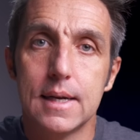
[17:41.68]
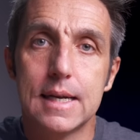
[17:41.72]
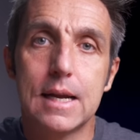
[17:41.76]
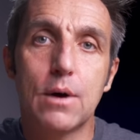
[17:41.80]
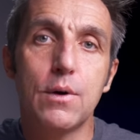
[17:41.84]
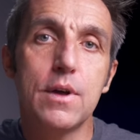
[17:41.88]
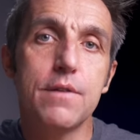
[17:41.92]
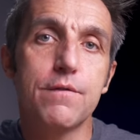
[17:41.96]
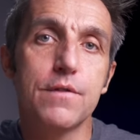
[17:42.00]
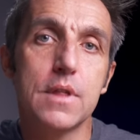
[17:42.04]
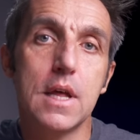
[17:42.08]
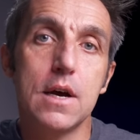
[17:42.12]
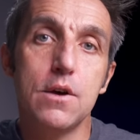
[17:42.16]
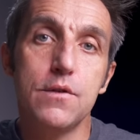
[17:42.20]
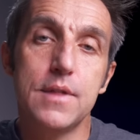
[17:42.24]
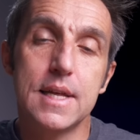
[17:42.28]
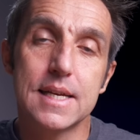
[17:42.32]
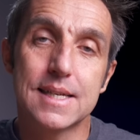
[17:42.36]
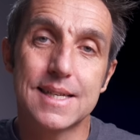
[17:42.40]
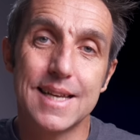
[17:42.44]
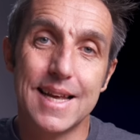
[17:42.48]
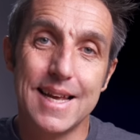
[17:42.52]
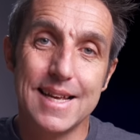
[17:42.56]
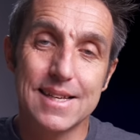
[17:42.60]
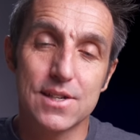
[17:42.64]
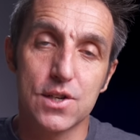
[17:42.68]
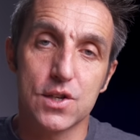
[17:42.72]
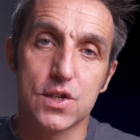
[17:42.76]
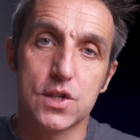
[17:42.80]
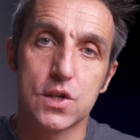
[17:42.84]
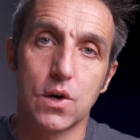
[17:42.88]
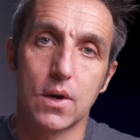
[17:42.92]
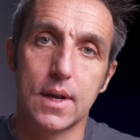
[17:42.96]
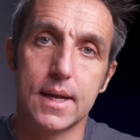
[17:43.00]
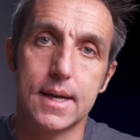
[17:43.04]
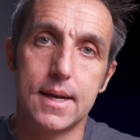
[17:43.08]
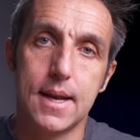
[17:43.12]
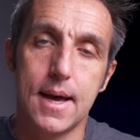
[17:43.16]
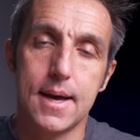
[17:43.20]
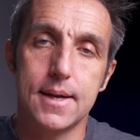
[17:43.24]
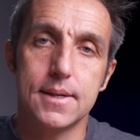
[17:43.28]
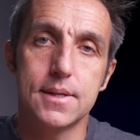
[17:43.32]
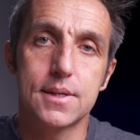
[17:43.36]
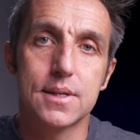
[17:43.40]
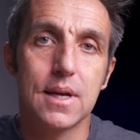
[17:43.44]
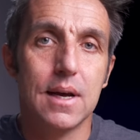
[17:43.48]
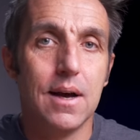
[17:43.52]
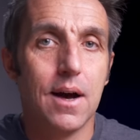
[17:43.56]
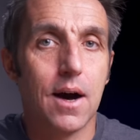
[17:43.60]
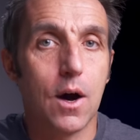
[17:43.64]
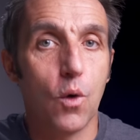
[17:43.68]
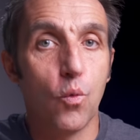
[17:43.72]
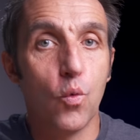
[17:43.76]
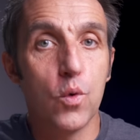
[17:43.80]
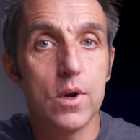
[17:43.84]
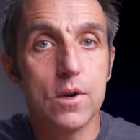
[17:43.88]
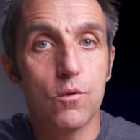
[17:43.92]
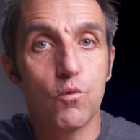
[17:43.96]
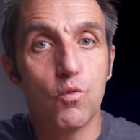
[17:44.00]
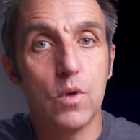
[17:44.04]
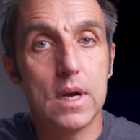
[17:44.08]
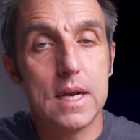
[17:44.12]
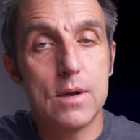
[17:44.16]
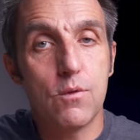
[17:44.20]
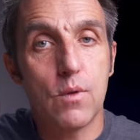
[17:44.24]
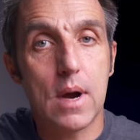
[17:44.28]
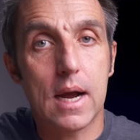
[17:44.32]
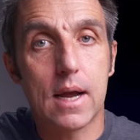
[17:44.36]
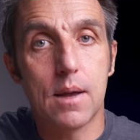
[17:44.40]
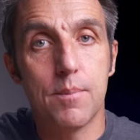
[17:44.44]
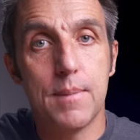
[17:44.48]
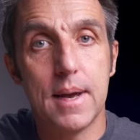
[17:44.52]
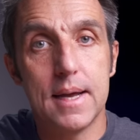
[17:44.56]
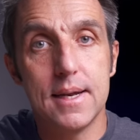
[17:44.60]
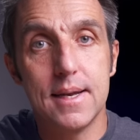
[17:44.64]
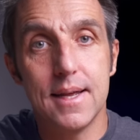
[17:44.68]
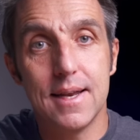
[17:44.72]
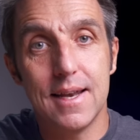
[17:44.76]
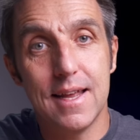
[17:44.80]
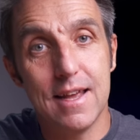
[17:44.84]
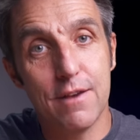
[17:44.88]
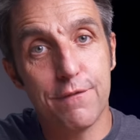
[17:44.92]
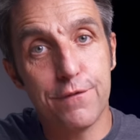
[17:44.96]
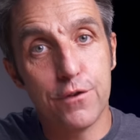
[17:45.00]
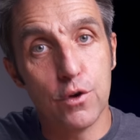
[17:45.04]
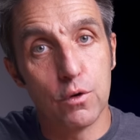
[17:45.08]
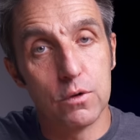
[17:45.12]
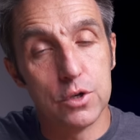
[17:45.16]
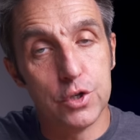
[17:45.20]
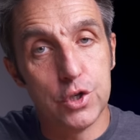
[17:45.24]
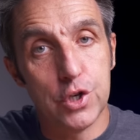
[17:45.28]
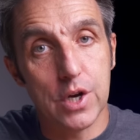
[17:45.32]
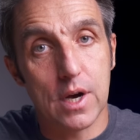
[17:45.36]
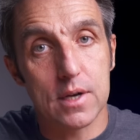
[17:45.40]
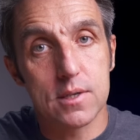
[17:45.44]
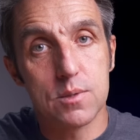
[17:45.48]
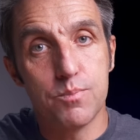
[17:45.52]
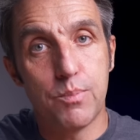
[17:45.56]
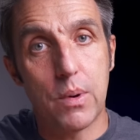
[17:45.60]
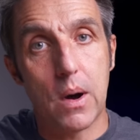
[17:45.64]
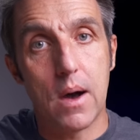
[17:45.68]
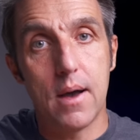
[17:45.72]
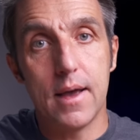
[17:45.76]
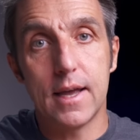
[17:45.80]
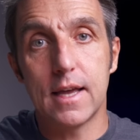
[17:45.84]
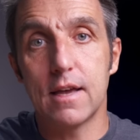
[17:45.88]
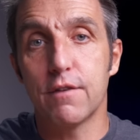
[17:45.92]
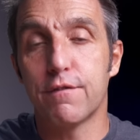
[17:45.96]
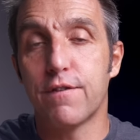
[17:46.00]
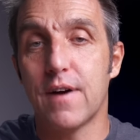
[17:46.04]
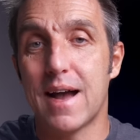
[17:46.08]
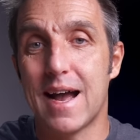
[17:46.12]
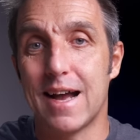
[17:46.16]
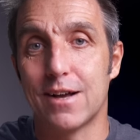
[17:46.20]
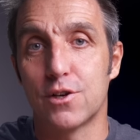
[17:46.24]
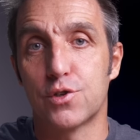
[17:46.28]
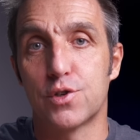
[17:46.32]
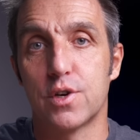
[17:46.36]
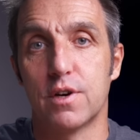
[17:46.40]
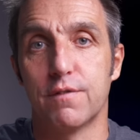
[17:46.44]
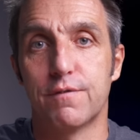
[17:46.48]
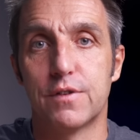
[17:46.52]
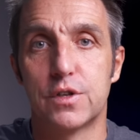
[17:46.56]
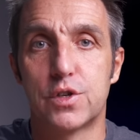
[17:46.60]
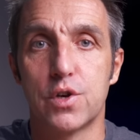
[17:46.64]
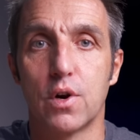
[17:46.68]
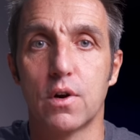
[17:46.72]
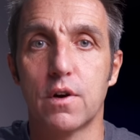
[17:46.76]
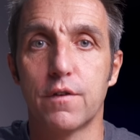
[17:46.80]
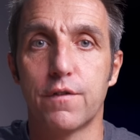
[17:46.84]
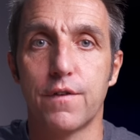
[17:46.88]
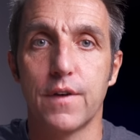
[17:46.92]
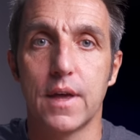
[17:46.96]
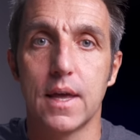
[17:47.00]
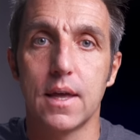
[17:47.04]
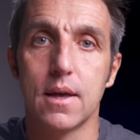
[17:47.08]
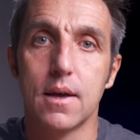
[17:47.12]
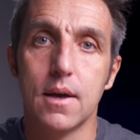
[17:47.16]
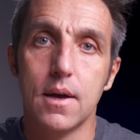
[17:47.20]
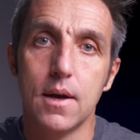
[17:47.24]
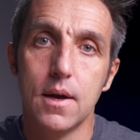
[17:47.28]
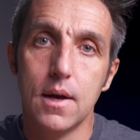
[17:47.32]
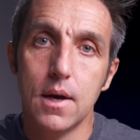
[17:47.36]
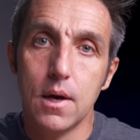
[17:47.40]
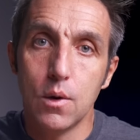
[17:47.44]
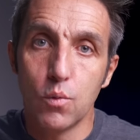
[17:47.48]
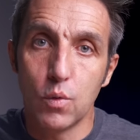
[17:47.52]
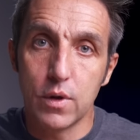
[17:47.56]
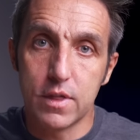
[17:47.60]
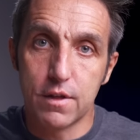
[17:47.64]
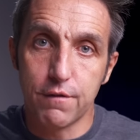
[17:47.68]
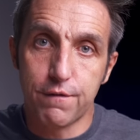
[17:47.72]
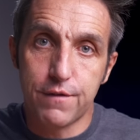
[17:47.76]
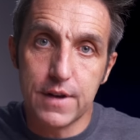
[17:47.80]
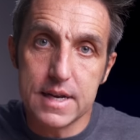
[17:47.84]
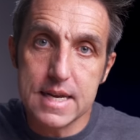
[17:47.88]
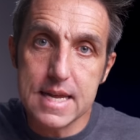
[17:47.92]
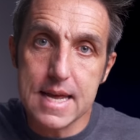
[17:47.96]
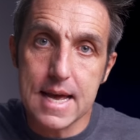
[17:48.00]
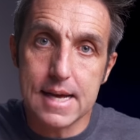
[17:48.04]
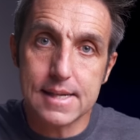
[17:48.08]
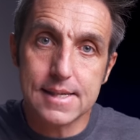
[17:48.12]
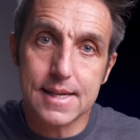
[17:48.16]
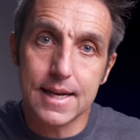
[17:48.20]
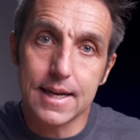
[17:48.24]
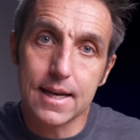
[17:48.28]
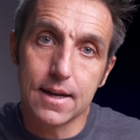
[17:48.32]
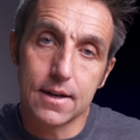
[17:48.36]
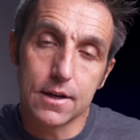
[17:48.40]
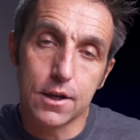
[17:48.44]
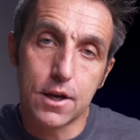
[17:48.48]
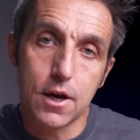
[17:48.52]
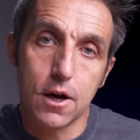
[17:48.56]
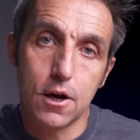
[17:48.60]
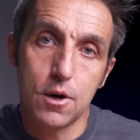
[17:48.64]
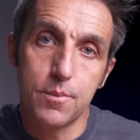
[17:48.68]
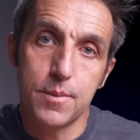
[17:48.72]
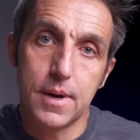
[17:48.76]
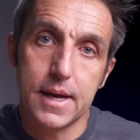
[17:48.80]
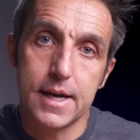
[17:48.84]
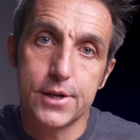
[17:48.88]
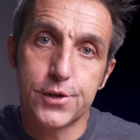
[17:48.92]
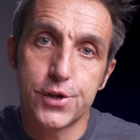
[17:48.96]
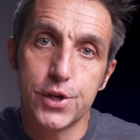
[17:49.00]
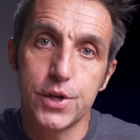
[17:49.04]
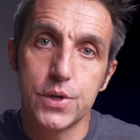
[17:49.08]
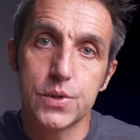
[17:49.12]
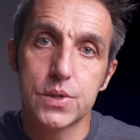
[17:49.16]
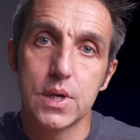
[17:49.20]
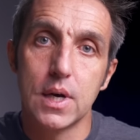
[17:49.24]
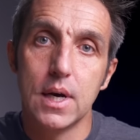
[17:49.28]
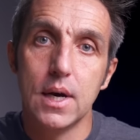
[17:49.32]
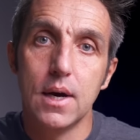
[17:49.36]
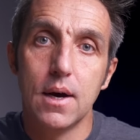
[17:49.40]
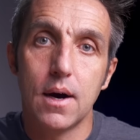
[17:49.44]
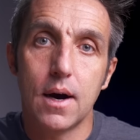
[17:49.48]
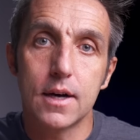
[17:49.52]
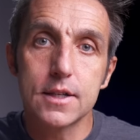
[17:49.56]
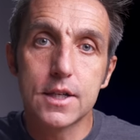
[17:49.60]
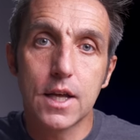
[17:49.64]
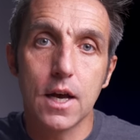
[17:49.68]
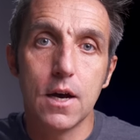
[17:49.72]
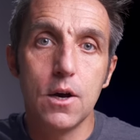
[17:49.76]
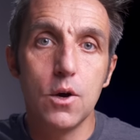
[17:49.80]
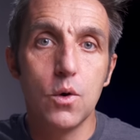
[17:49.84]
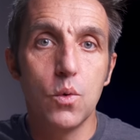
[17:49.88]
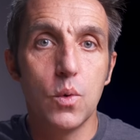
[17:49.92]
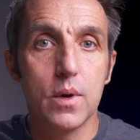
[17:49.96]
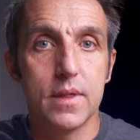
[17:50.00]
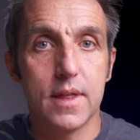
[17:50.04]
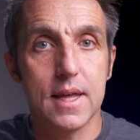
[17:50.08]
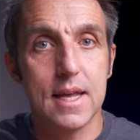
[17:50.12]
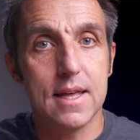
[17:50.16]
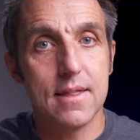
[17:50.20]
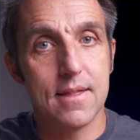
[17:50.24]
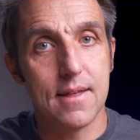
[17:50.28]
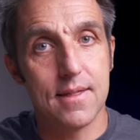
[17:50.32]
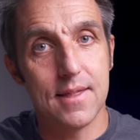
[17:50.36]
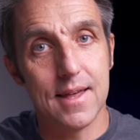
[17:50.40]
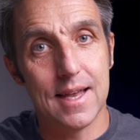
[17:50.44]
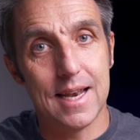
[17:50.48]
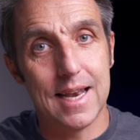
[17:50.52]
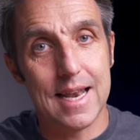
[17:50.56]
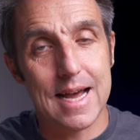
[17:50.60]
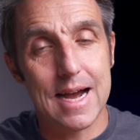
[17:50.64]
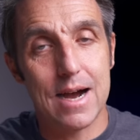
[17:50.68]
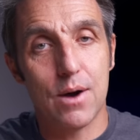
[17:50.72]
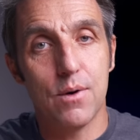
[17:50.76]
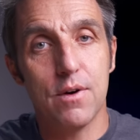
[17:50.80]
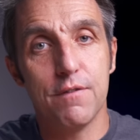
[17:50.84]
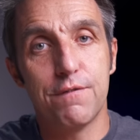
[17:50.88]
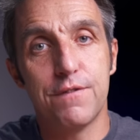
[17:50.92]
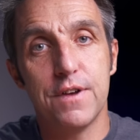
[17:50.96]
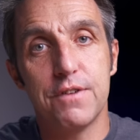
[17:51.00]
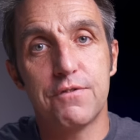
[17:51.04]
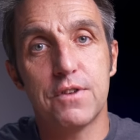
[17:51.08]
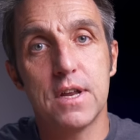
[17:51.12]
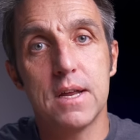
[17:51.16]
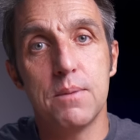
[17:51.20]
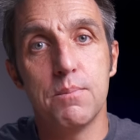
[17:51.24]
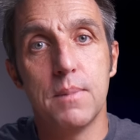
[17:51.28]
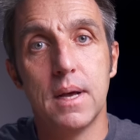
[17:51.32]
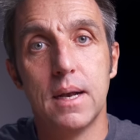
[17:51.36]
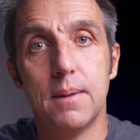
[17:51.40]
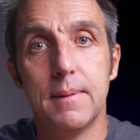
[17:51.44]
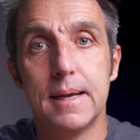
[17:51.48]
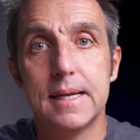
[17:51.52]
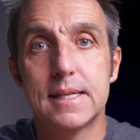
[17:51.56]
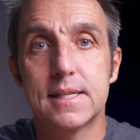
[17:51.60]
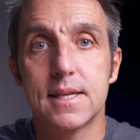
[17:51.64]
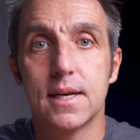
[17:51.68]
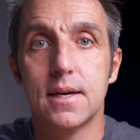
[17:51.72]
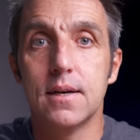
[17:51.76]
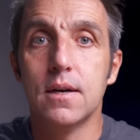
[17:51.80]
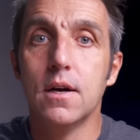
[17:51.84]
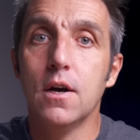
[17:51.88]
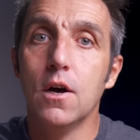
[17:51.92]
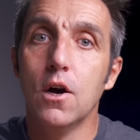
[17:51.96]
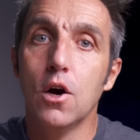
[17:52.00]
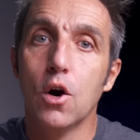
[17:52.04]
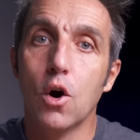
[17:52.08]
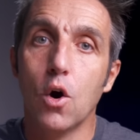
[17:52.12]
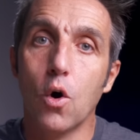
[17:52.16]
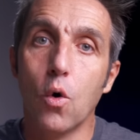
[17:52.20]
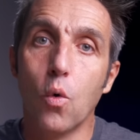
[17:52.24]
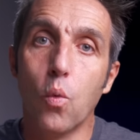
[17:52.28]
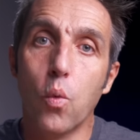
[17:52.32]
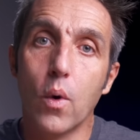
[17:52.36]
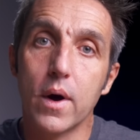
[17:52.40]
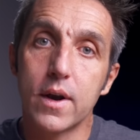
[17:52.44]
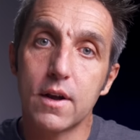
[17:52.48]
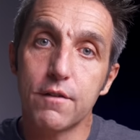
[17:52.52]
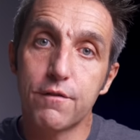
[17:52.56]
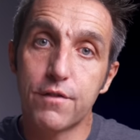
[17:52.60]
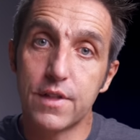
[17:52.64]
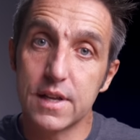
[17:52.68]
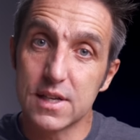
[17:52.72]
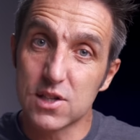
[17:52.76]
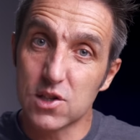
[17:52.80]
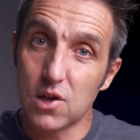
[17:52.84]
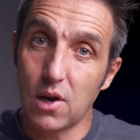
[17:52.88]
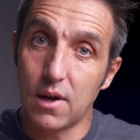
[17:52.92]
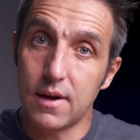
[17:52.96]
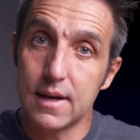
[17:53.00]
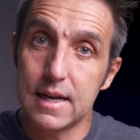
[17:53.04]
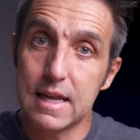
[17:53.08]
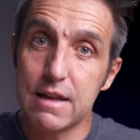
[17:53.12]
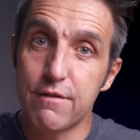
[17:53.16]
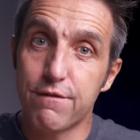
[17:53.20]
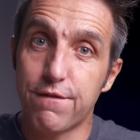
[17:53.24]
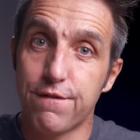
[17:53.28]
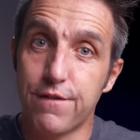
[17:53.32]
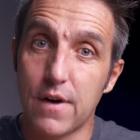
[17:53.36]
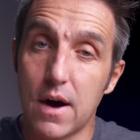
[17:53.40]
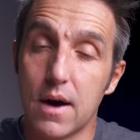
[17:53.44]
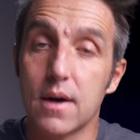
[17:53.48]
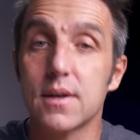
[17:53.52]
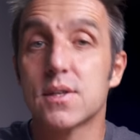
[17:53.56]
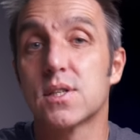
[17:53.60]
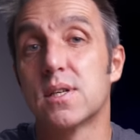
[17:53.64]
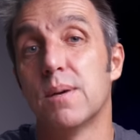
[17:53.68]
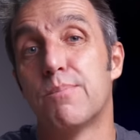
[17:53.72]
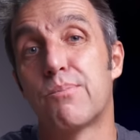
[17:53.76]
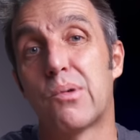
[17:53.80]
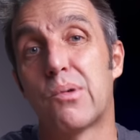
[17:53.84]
Now, even though this is a solid lens, I wouldn't really recommend it if you're just buying it for astrophotography. With the vignetting and coma issues, I'd go with either the Laowa 15mm or one of the slightly faster